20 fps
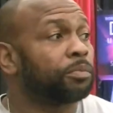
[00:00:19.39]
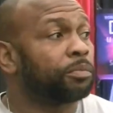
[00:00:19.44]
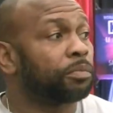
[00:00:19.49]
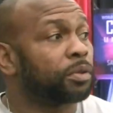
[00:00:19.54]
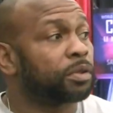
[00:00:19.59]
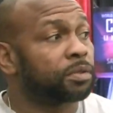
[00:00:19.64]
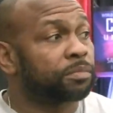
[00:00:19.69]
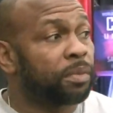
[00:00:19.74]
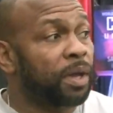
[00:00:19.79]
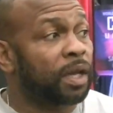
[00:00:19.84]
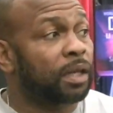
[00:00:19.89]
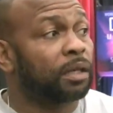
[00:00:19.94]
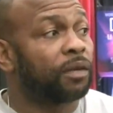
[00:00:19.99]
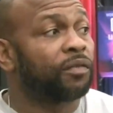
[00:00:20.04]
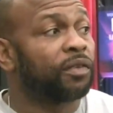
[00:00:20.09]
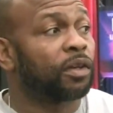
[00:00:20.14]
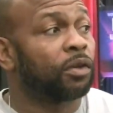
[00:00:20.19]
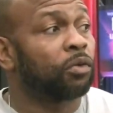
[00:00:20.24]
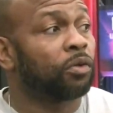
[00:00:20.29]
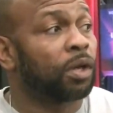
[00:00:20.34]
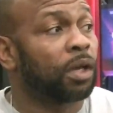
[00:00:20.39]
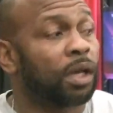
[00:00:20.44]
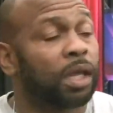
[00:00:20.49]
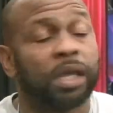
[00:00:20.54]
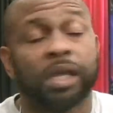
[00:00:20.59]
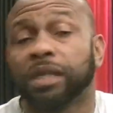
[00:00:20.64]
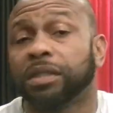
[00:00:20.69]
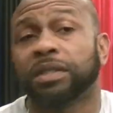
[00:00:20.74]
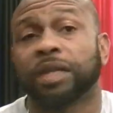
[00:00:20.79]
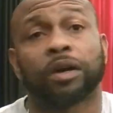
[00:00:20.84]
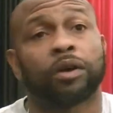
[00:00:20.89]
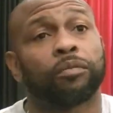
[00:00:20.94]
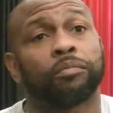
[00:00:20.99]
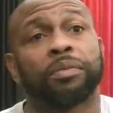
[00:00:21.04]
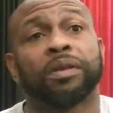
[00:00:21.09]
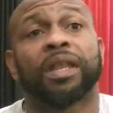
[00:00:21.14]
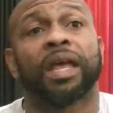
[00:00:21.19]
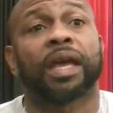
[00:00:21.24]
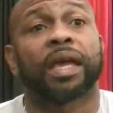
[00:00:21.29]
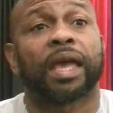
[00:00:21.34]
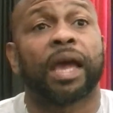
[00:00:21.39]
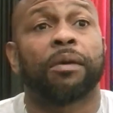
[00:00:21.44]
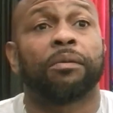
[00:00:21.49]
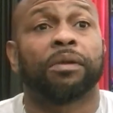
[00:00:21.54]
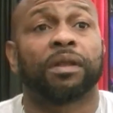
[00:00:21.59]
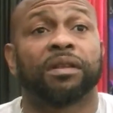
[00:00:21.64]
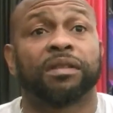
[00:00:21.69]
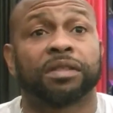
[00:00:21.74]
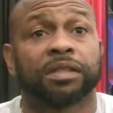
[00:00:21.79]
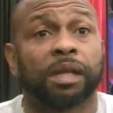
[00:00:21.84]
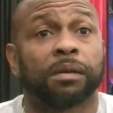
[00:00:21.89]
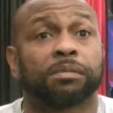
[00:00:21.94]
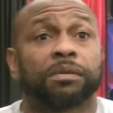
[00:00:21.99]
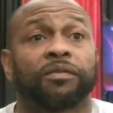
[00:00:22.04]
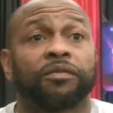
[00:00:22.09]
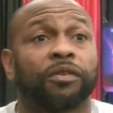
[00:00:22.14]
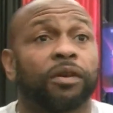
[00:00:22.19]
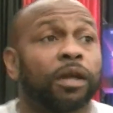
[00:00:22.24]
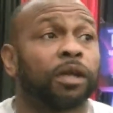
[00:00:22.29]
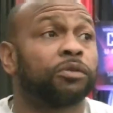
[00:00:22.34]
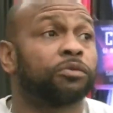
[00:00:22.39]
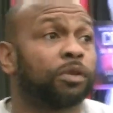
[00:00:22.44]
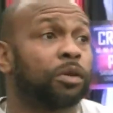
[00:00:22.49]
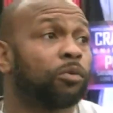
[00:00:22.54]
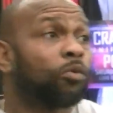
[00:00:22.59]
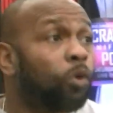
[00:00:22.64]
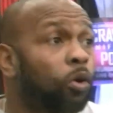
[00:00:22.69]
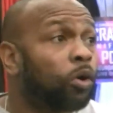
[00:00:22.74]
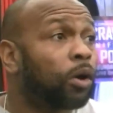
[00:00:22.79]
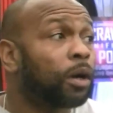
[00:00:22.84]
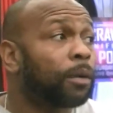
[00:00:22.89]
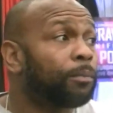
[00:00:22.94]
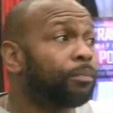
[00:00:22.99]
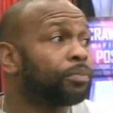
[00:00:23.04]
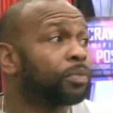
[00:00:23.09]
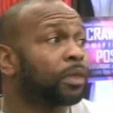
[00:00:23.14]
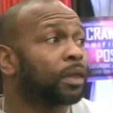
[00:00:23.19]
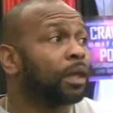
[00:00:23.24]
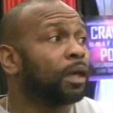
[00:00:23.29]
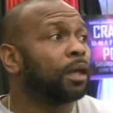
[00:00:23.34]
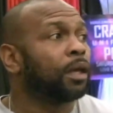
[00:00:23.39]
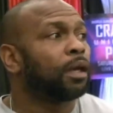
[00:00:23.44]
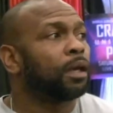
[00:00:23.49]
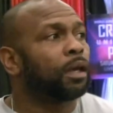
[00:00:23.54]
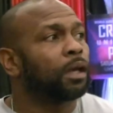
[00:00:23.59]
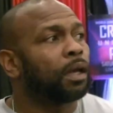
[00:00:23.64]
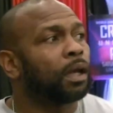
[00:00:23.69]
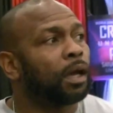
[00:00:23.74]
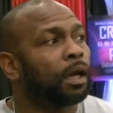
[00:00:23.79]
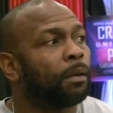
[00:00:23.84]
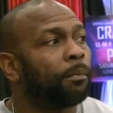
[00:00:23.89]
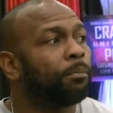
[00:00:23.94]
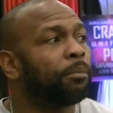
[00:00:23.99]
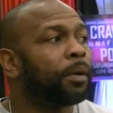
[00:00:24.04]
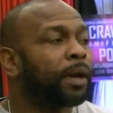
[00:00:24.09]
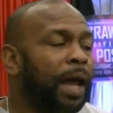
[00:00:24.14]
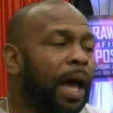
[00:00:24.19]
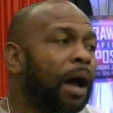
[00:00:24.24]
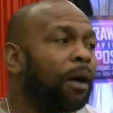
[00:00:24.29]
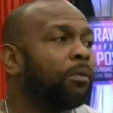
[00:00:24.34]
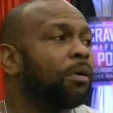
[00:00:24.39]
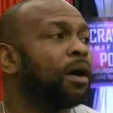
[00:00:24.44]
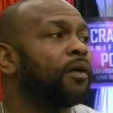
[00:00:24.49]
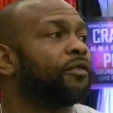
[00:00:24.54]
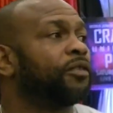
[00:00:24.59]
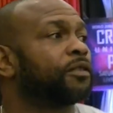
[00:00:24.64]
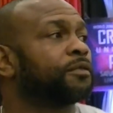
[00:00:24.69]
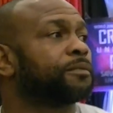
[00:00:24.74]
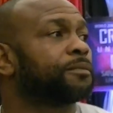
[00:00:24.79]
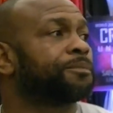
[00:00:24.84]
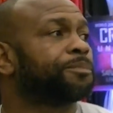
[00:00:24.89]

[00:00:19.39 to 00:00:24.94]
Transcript: perspective and know that he's not going to be that guy when he steps in front of Andre Ward. But however,